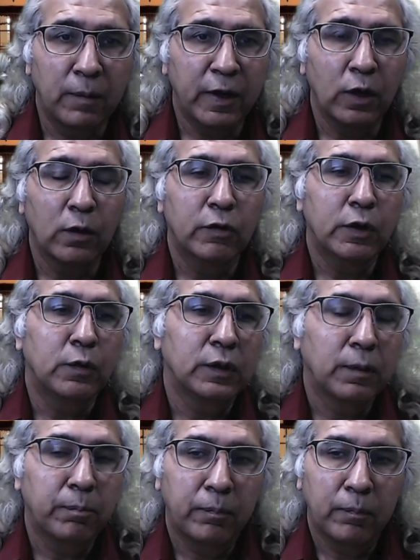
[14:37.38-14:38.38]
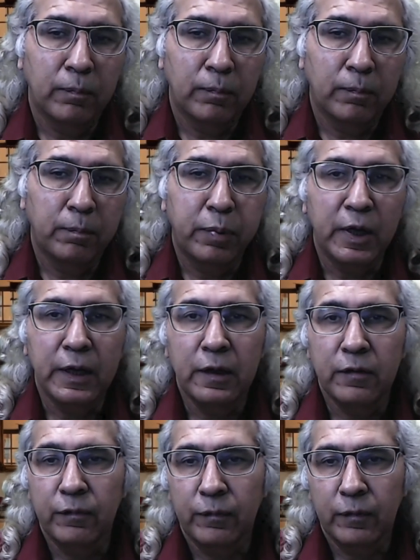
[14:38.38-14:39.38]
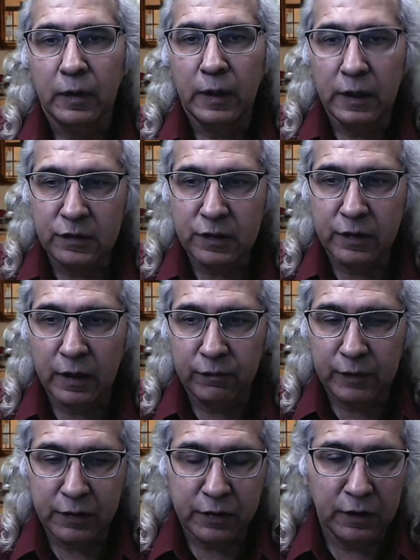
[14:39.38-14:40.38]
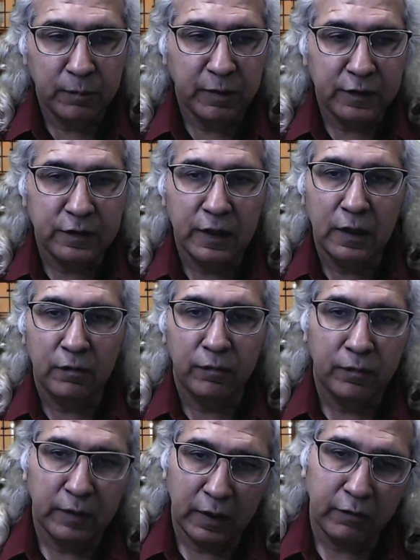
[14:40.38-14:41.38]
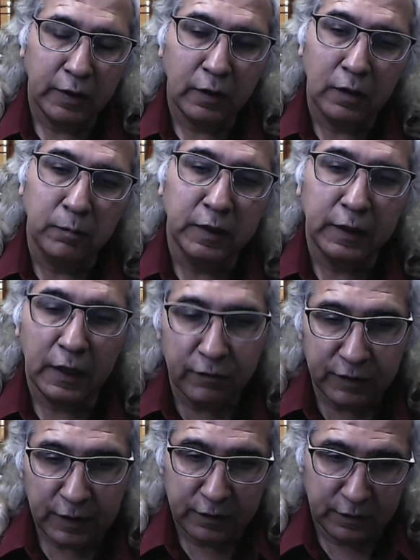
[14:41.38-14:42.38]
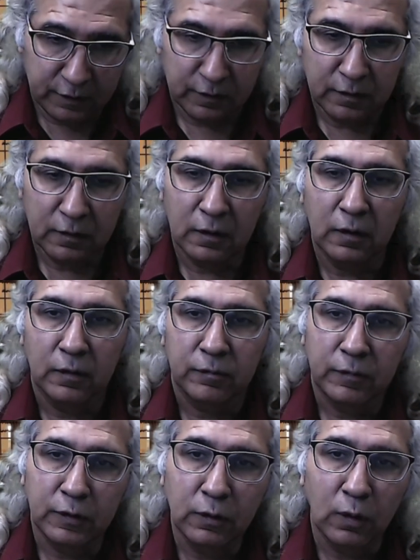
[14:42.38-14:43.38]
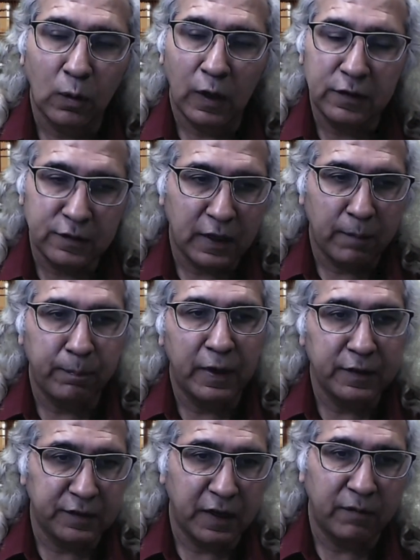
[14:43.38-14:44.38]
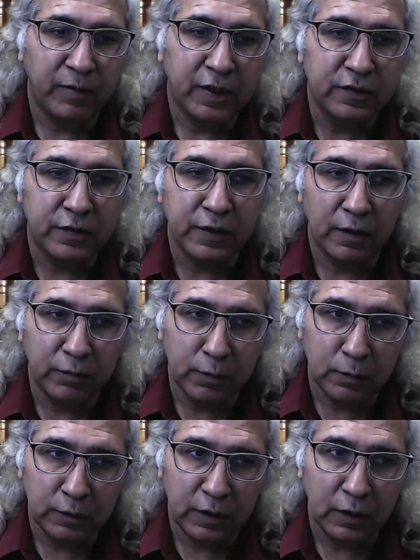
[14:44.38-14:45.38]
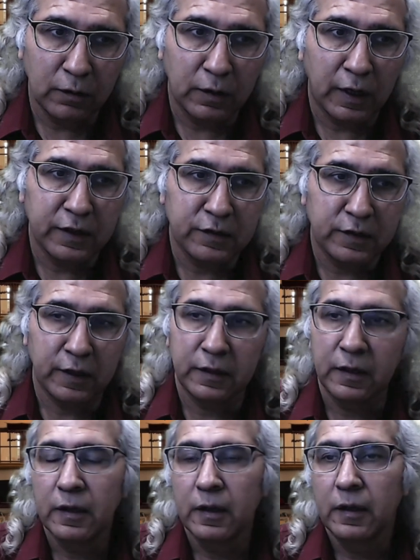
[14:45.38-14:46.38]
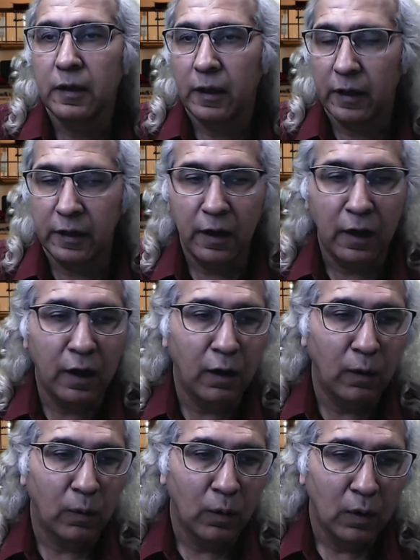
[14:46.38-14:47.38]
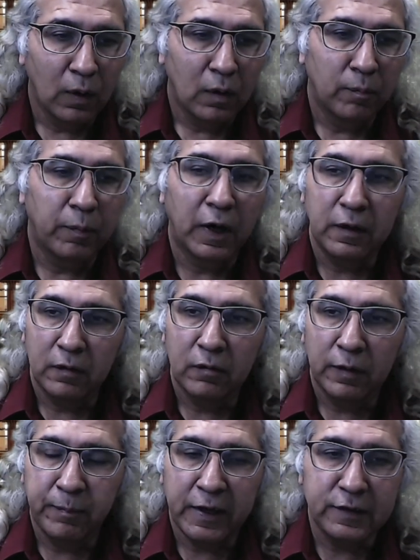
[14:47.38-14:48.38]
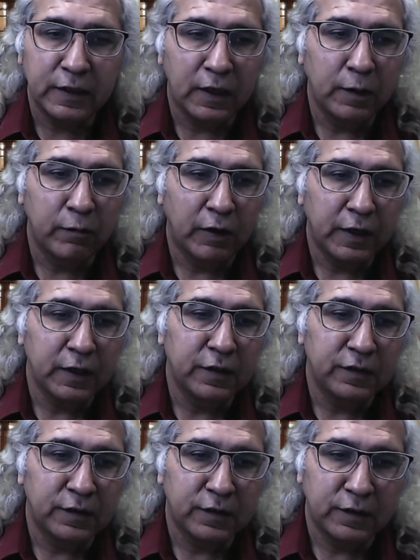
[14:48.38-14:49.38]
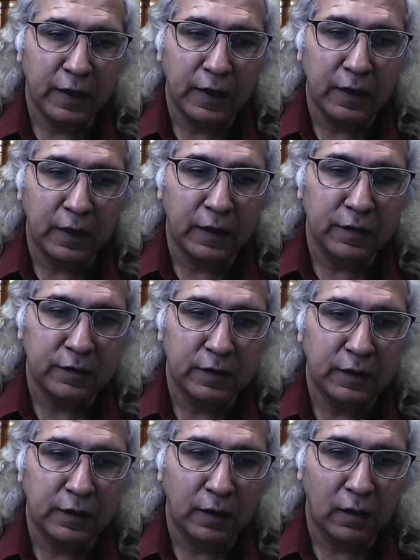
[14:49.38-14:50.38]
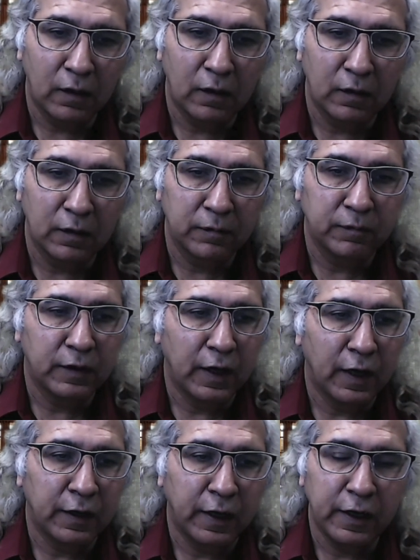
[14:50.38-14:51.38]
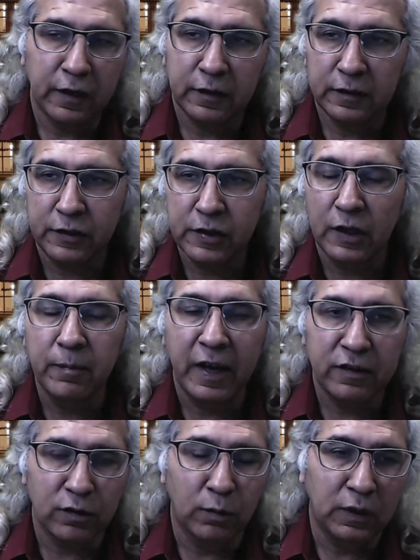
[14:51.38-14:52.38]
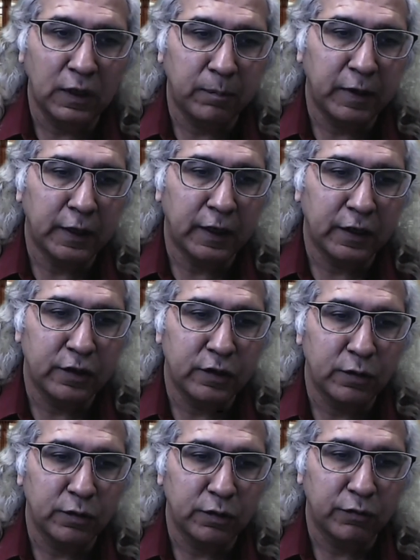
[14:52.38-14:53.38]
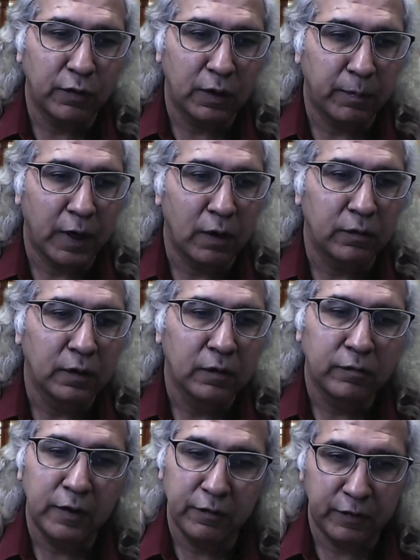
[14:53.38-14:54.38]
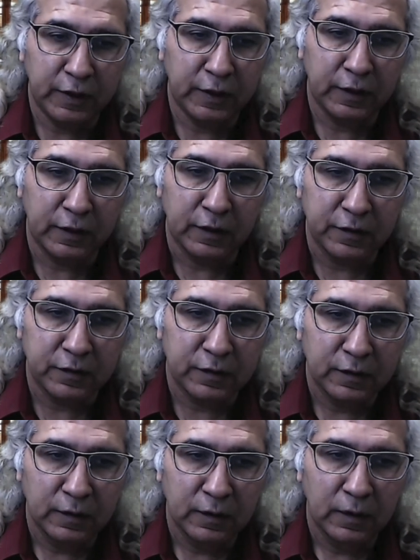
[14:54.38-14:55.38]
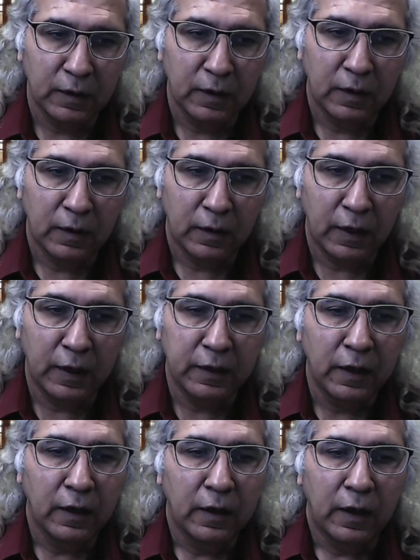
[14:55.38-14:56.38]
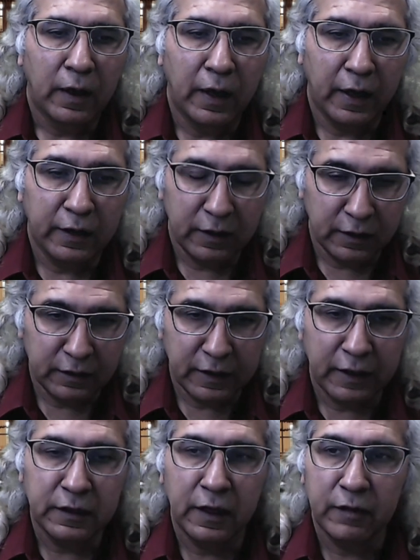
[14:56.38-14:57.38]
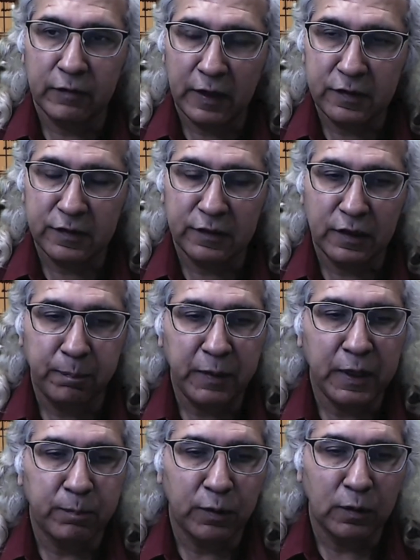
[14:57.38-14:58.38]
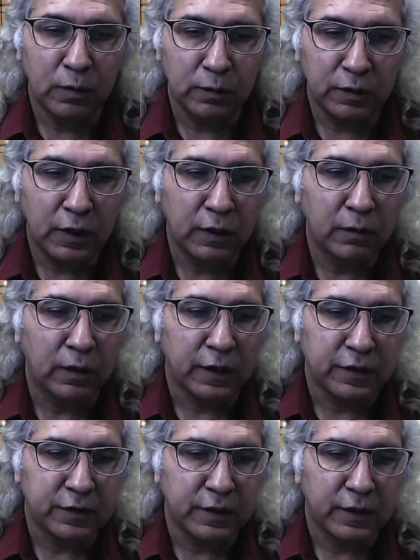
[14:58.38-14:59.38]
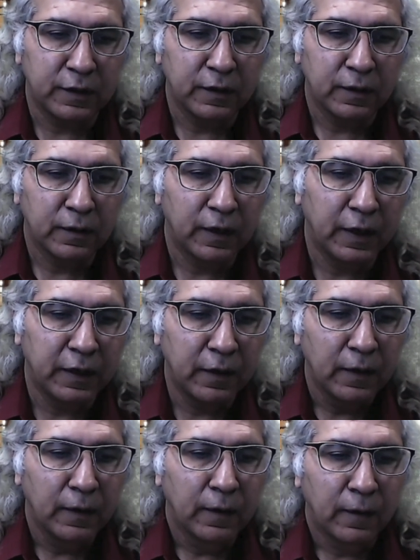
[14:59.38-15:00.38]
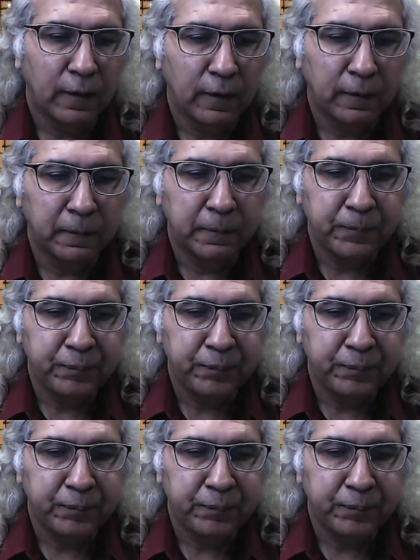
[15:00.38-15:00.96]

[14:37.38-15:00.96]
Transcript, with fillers: over to the brief history of the term itself, David Herman gives us uh, you know, a step-by-step -step history of who theorized it and how. But basically what he's saying is that the, uh, it, the term has only been in use for about 15 years, right? And he then give, lists the people who theorized it, right? Um,